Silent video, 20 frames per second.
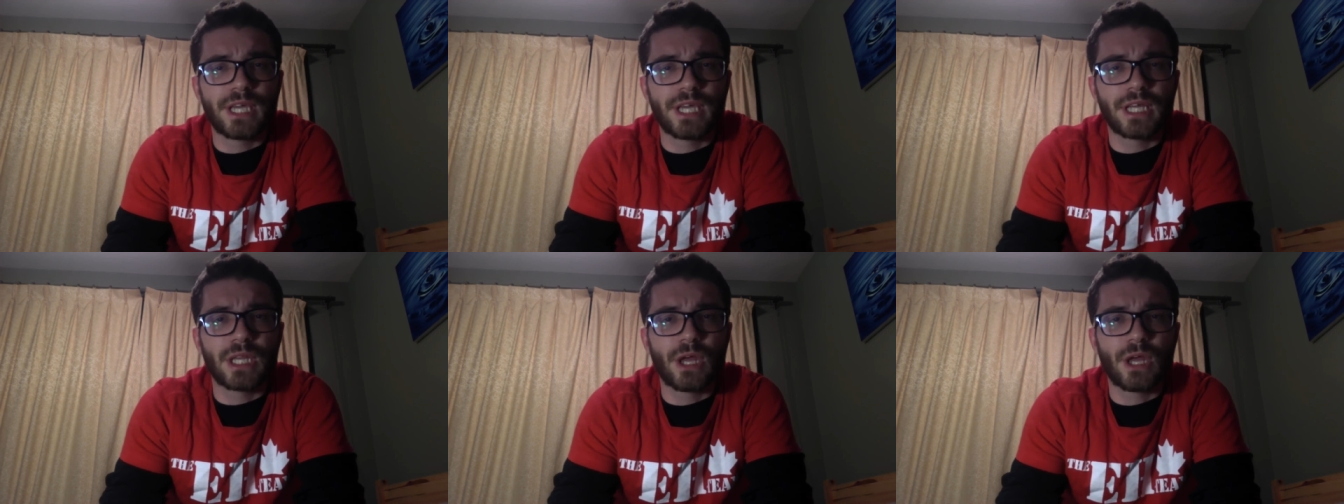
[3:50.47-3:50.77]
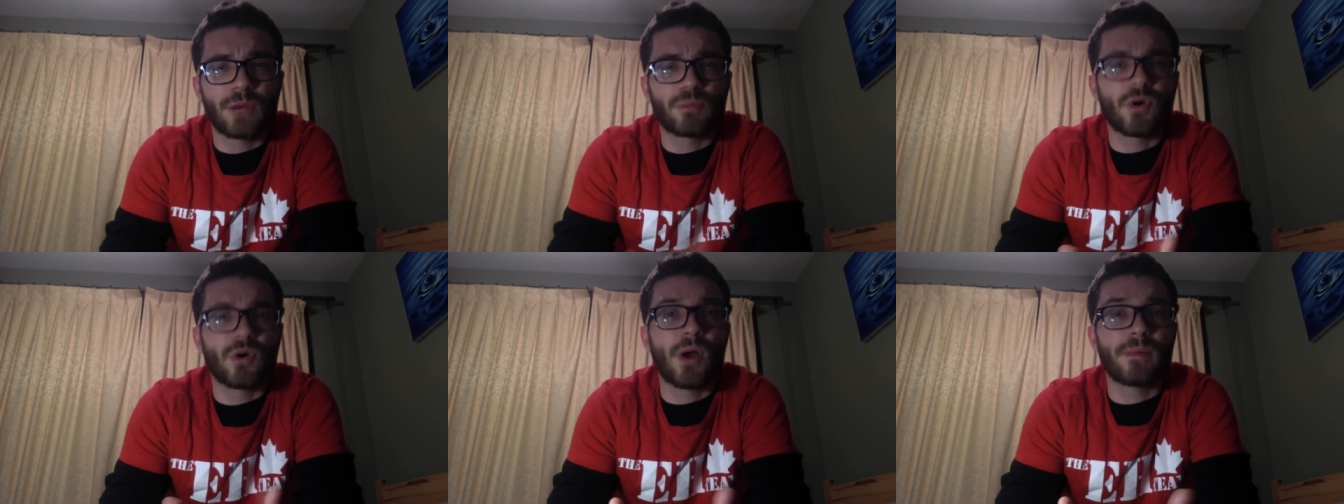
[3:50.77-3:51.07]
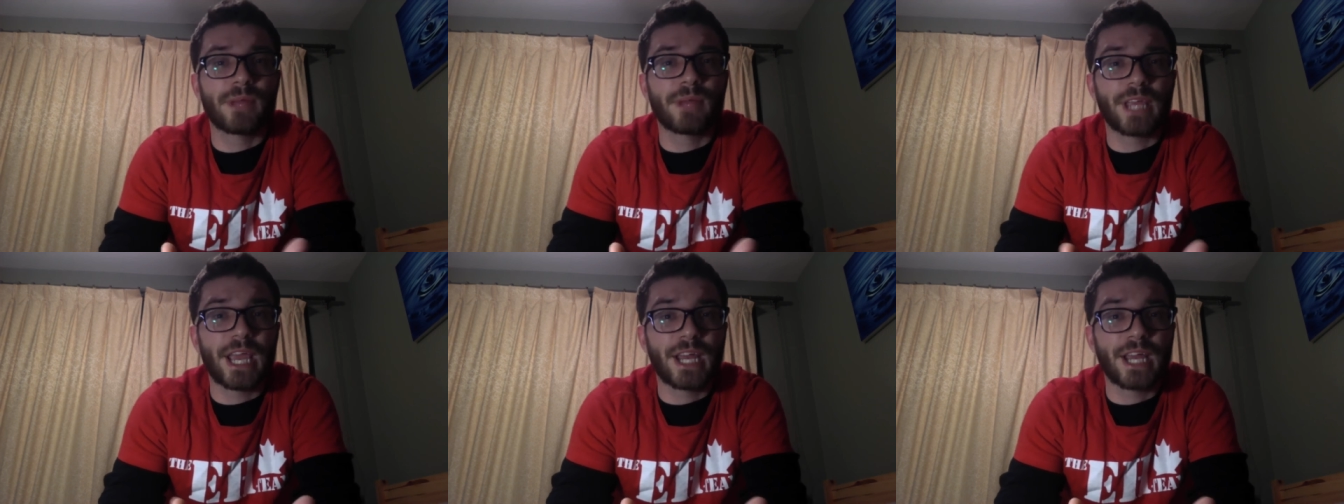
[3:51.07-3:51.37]
A lot of
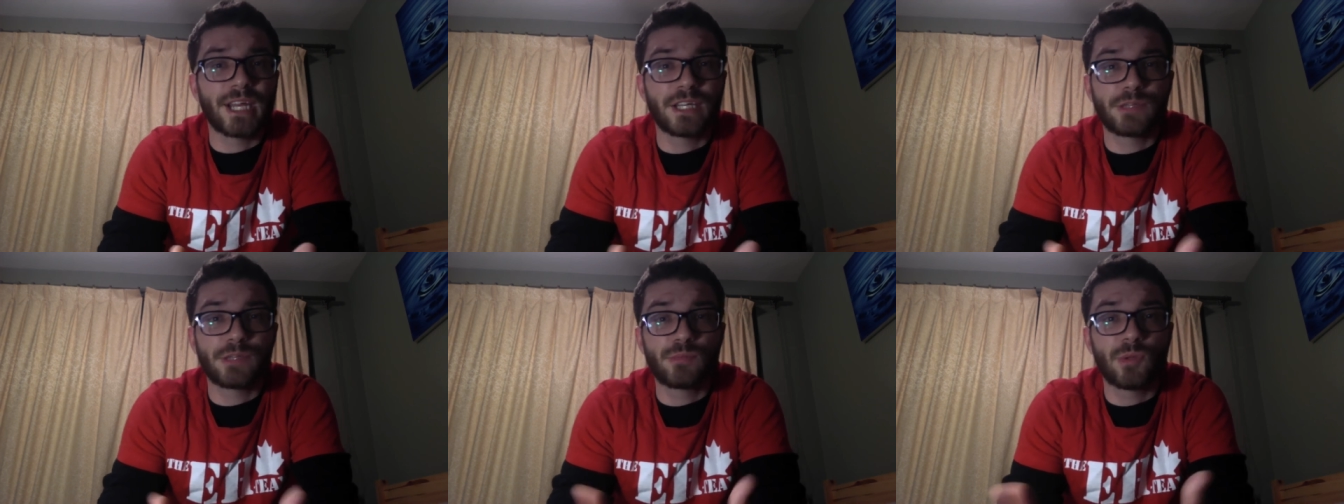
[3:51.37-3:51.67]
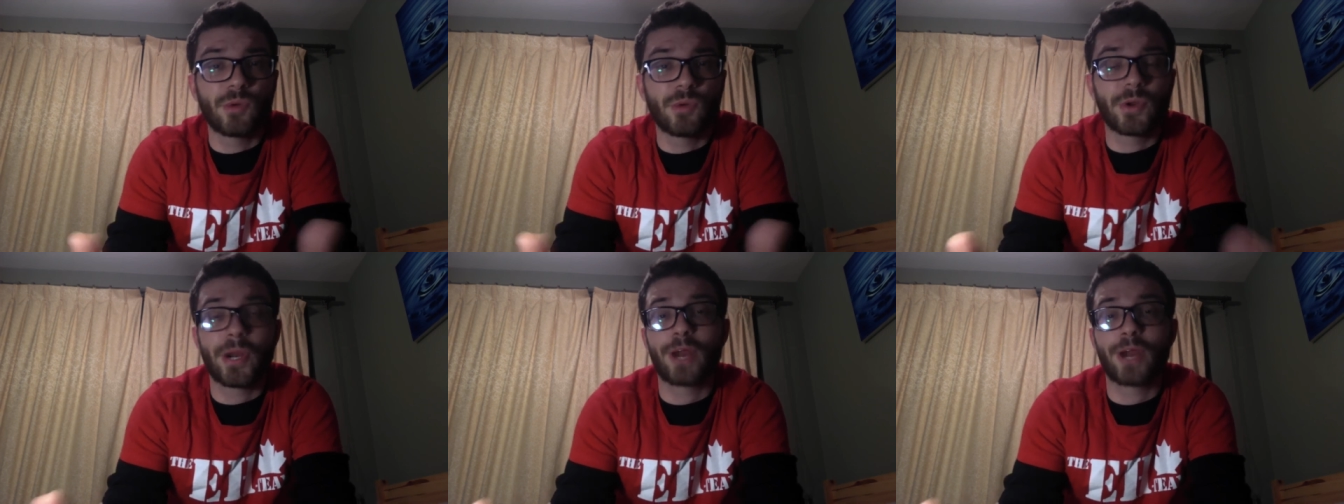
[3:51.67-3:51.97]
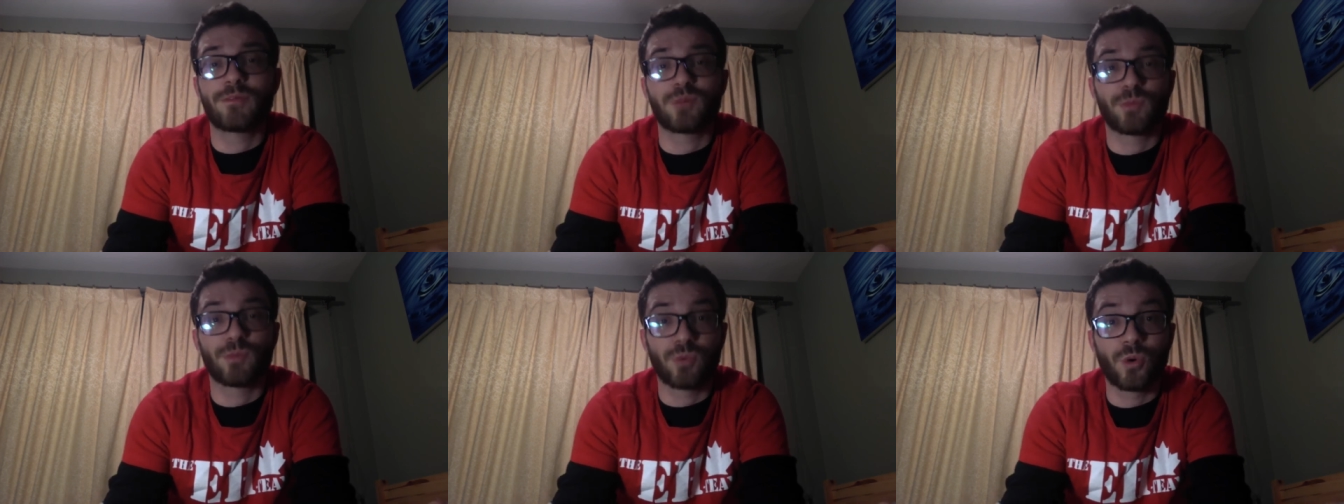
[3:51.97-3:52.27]
propaganda is blown out
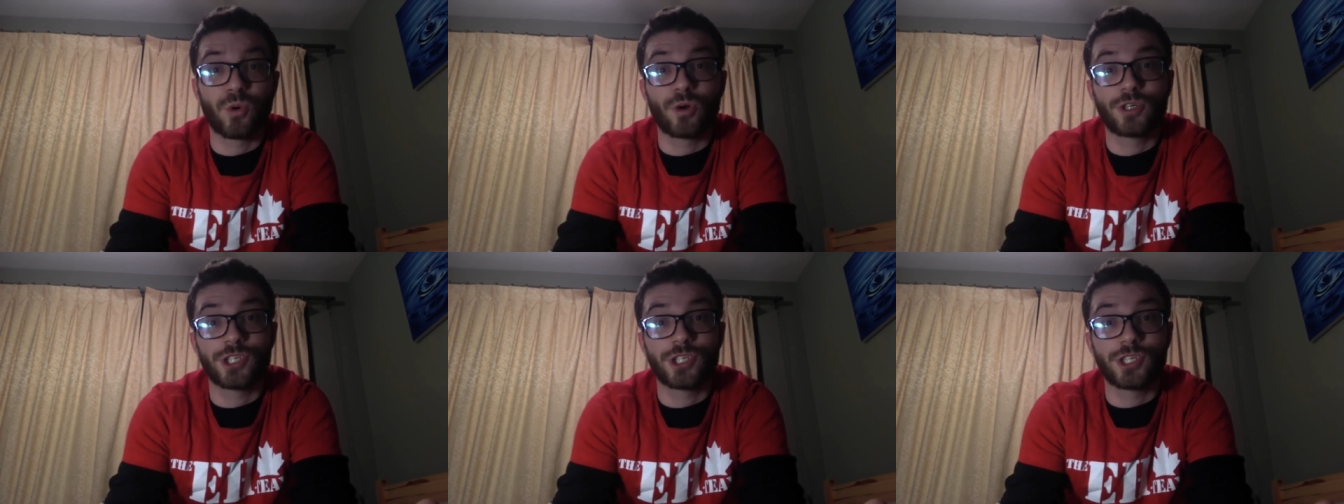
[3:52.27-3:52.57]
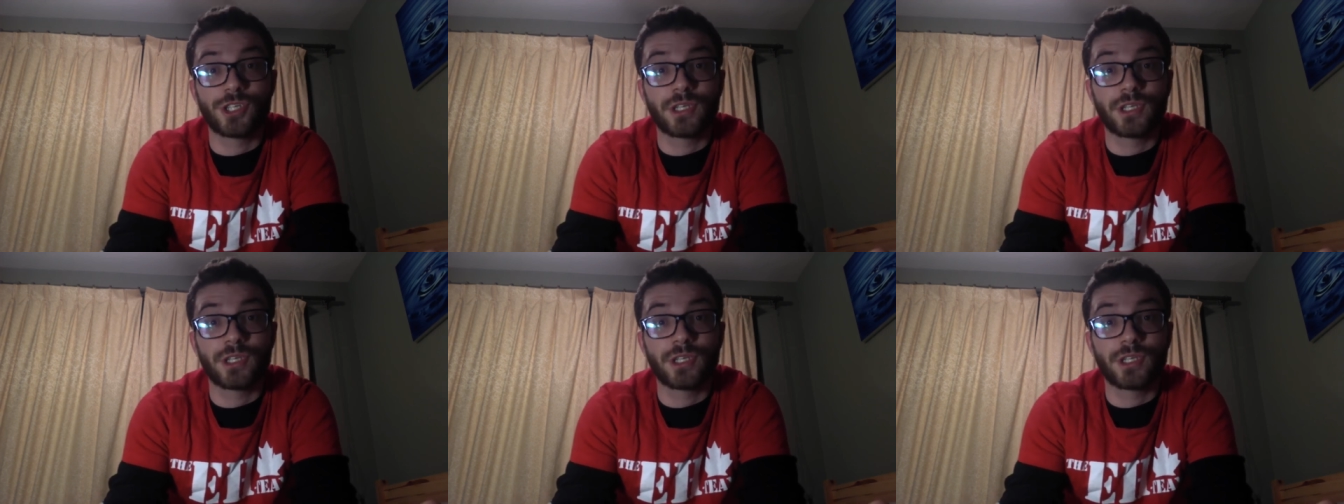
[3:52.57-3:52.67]
of proportion.